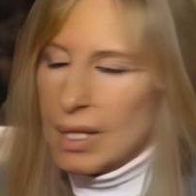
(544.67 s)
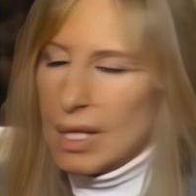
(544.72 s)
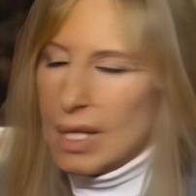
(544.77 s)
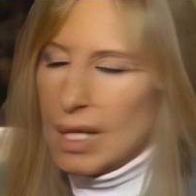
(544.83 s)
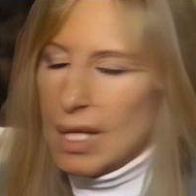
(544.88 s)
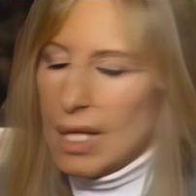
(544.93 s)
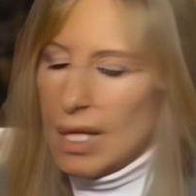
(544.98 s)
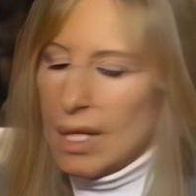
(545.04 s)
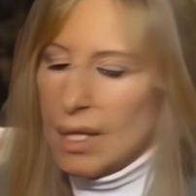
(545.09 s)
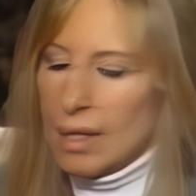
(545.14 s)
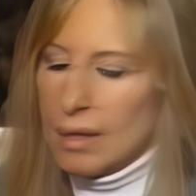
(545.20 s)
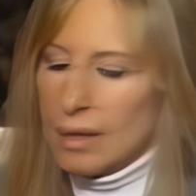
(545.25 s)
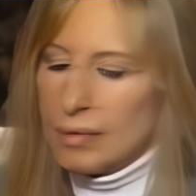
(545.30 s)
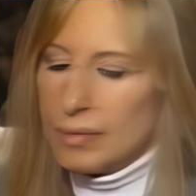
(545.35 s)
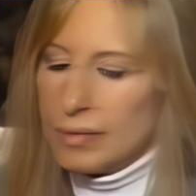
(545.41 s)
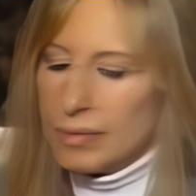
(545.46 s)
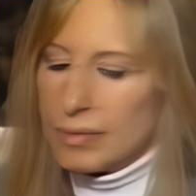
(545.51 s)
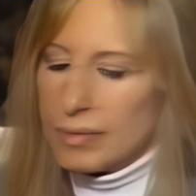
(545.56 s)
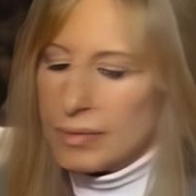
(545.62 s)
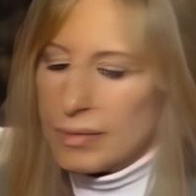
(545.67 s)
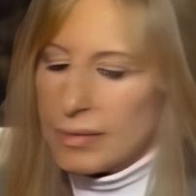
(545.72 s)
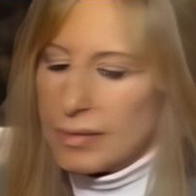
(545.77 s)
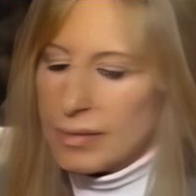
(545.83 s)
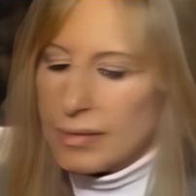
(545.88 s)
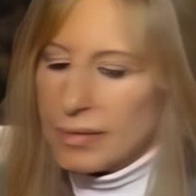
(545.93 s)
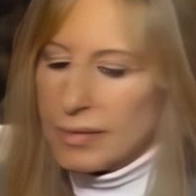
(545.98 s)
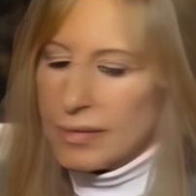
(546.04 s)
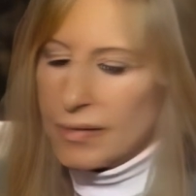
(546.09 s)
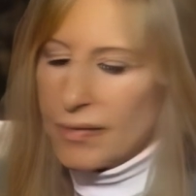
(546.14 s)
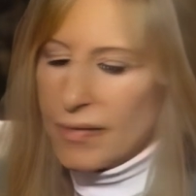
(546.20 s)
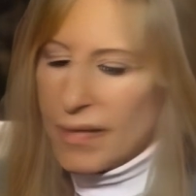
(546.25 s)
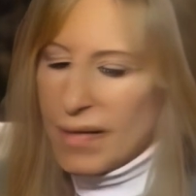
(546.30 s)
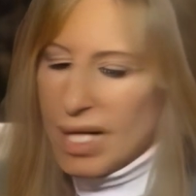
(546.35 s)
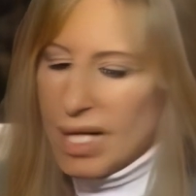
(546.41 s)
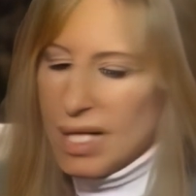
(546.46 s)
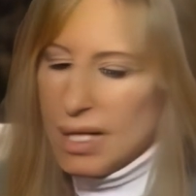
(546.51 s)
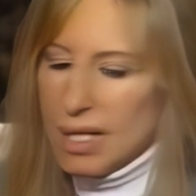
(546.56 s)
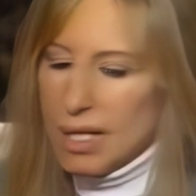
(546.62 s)
Uh,
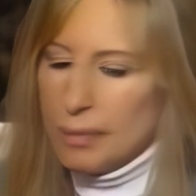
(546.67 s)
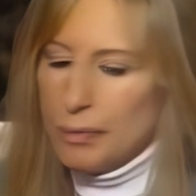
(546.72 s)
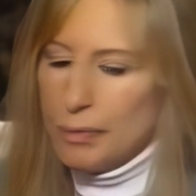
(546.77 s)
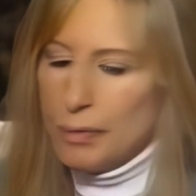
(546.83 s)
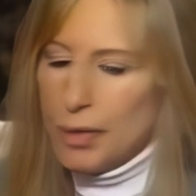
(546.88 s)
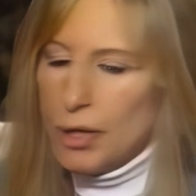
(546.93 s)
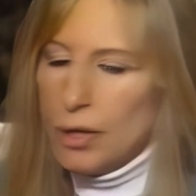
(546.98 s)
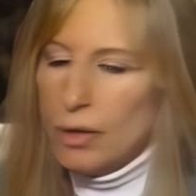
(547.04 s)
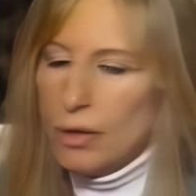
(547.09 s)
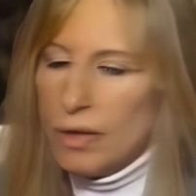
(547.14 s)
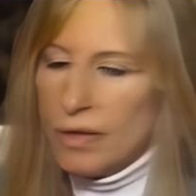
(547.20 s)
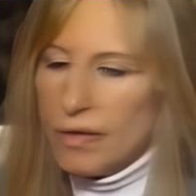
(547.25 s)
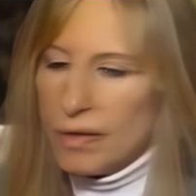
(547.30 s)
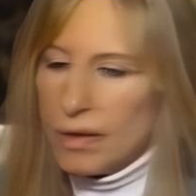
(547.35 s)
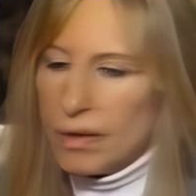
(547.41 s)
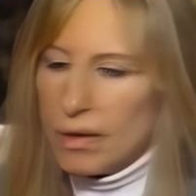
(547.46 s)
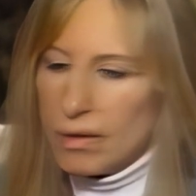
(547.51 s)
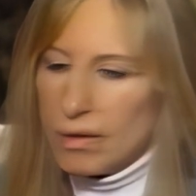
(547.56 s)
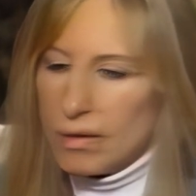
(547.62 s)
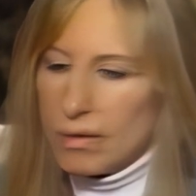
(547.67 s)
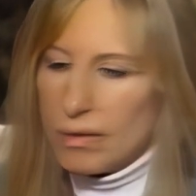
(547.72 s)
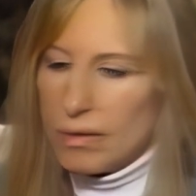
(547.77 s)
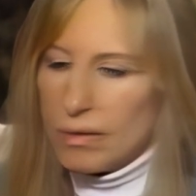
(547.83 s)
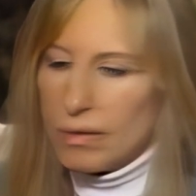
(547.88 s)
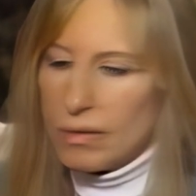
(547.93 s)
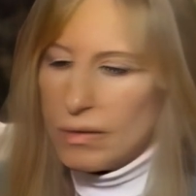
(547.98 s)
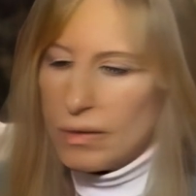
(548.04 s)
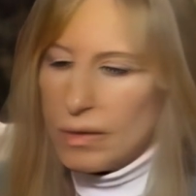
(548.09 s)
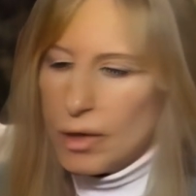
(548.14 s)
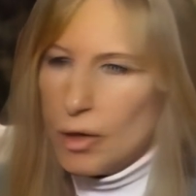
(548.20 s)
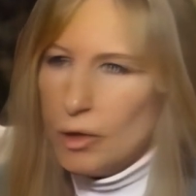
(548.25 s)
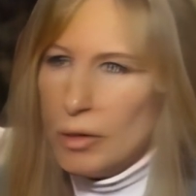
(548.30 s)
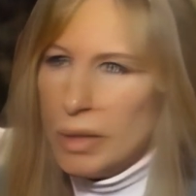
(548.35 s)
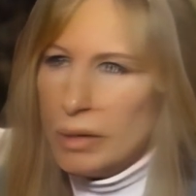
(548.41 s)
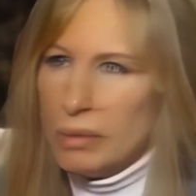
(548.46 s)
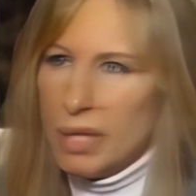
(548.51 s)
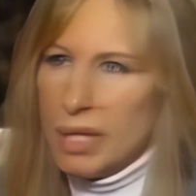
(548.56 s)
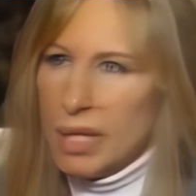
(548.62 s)
he's a beautiful
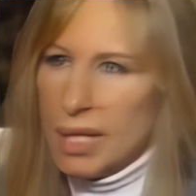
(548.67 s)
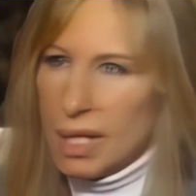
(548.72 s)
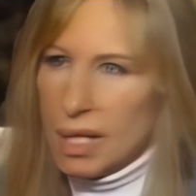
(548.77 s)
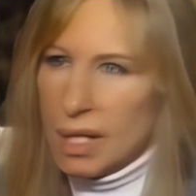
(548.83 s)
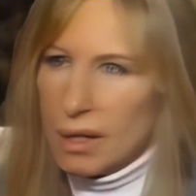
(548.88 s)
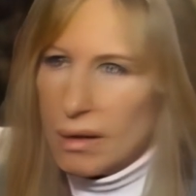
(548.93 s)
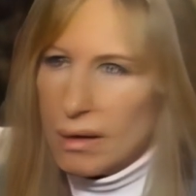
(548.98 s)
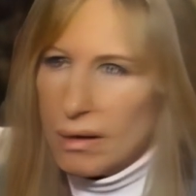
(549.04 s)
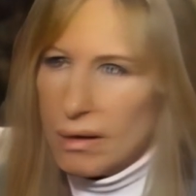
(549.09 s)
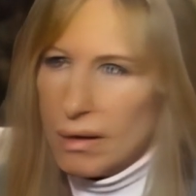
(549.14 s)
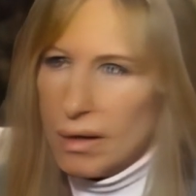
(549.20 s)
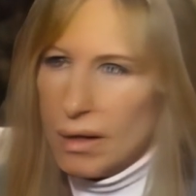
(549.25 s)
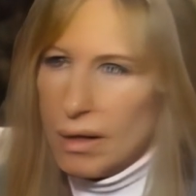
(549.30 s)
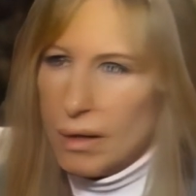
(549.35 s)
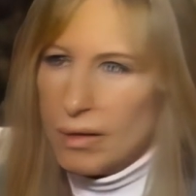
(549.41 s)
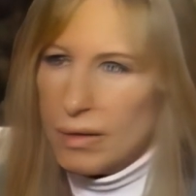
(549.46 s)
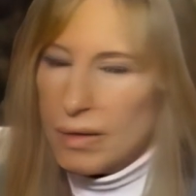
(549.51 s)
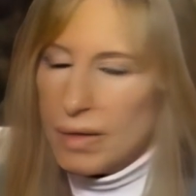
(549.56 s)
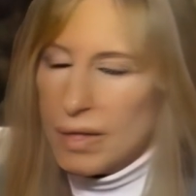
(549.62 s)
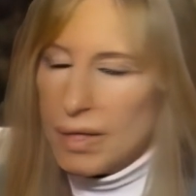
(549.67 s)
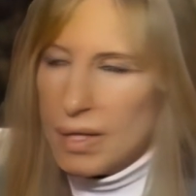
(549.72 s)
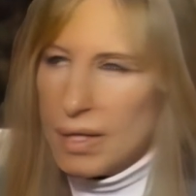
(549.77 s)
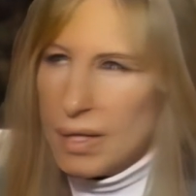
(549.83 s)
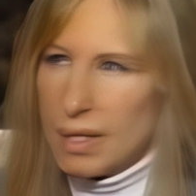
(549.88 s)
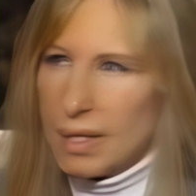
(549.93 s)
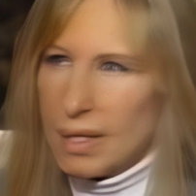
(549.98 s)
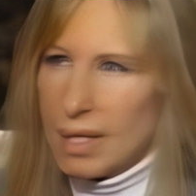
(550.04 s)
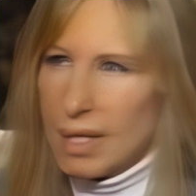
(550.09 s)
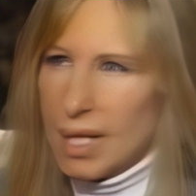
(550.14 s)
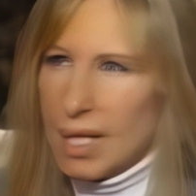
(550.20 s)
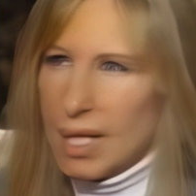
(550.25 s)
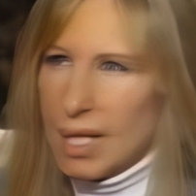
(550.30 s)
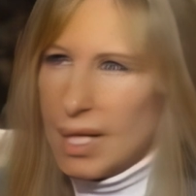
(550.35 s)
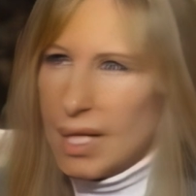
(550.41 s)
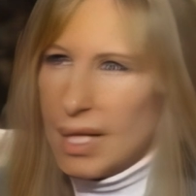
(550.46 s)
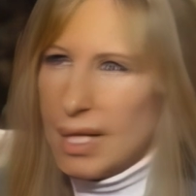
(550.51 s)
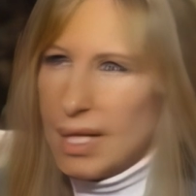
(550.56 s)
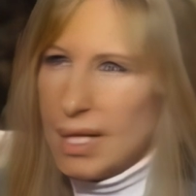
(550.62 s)
human being, you know?
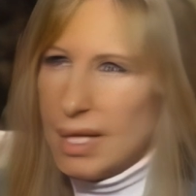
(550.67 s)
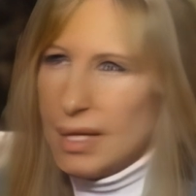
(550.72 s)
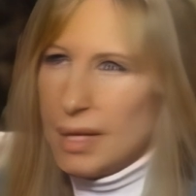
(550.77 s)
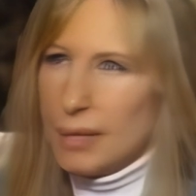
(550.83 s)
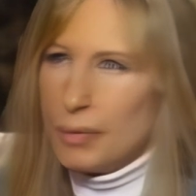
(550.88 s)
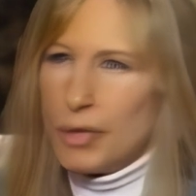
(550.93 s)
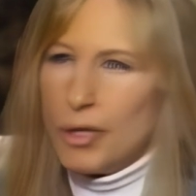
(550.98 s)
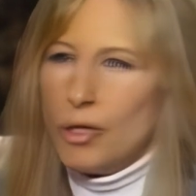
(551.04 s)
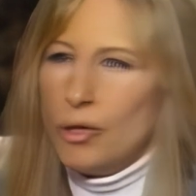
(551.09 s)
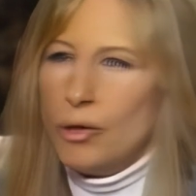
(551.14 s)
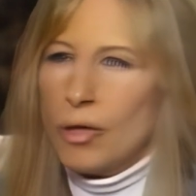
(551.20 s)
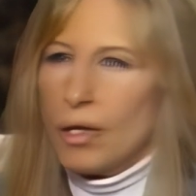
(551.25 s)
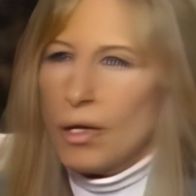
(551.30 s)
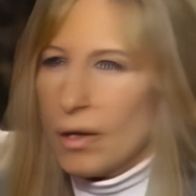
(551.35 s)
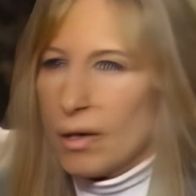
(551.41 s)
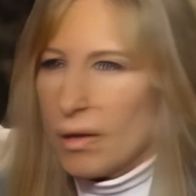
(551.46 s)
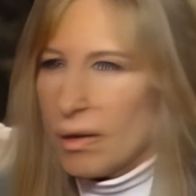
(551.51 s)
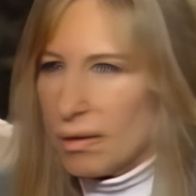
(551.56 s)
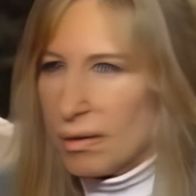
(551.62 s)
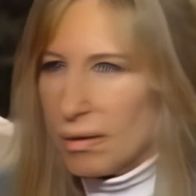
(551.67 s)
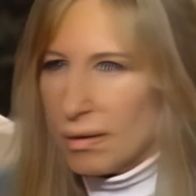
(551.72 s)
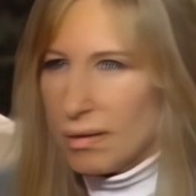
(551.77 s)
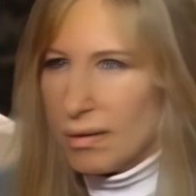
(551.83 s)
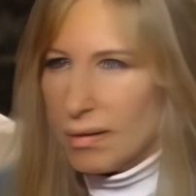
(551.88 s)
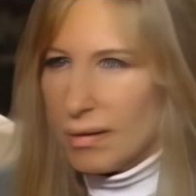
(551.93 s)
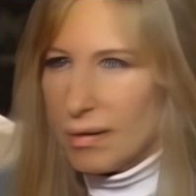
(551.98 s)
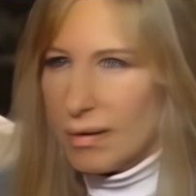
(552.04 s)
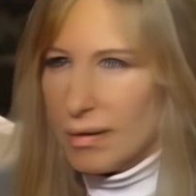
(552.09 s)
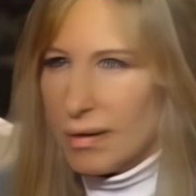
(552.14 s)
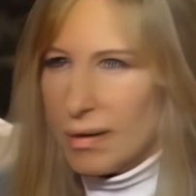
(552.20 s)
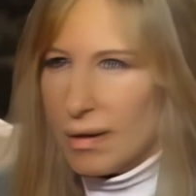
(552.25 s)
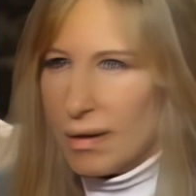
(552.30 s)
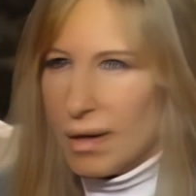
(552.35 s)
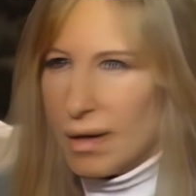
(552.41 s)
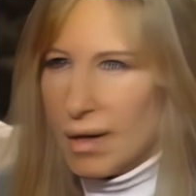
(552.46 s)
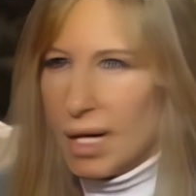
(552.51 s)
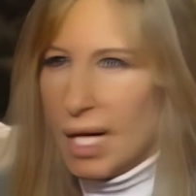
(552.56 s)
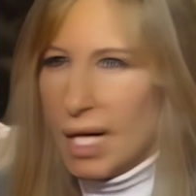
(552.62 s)
He's pure
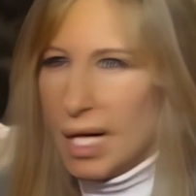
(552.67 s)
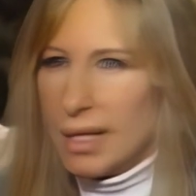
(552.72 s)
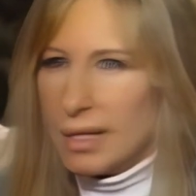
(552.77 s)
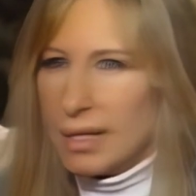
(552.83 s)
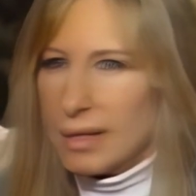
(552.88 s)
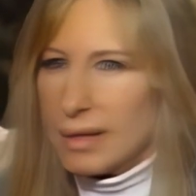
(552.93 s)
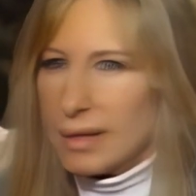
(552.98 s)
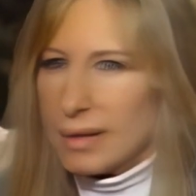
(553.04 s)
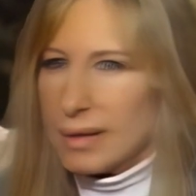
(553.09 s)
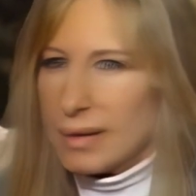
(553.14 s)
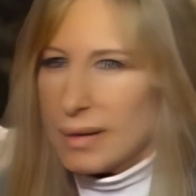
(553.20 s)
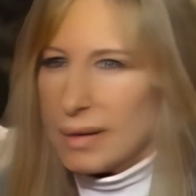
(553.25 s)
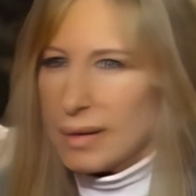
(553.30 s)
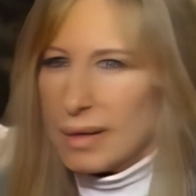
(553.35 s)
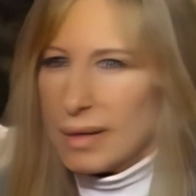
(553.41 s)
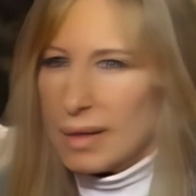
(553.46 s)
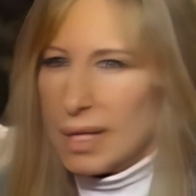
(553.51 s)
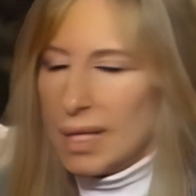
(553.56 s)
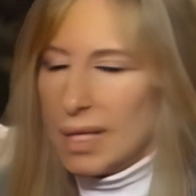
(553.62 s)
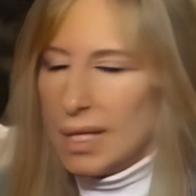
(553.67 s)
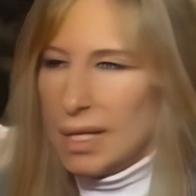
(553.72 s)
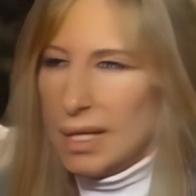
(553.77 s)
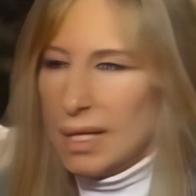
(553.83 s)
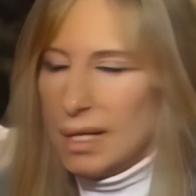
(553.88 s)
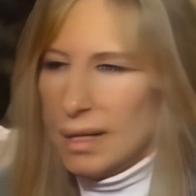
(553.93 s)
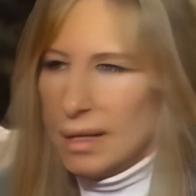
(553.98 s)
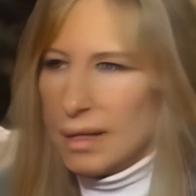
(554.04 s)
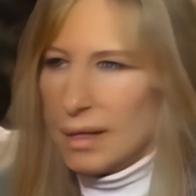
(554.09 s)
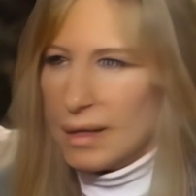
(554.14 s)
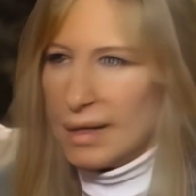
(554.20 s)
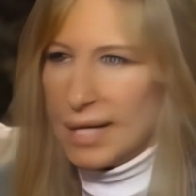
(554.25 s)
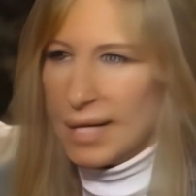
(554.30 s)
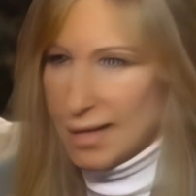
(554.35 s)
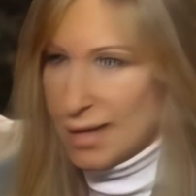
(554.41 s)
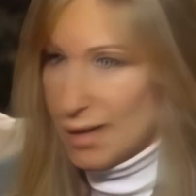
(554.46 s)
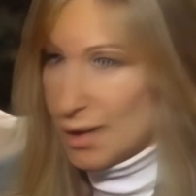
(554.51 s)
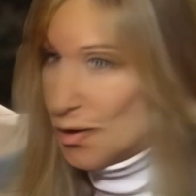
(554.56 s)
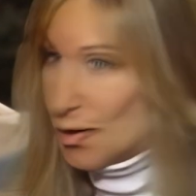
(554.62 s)
and he
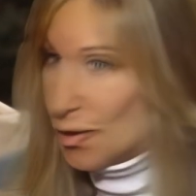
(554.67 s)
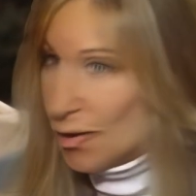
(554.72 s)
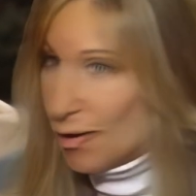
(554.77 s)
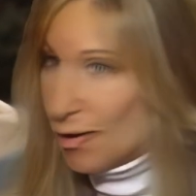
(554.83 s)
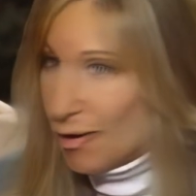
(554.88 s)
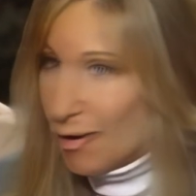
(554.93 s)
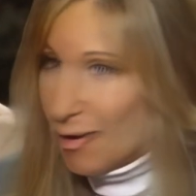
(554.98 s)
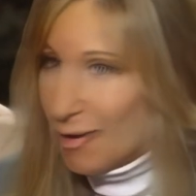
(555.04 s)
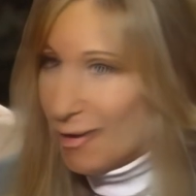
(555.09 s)
tells the truth.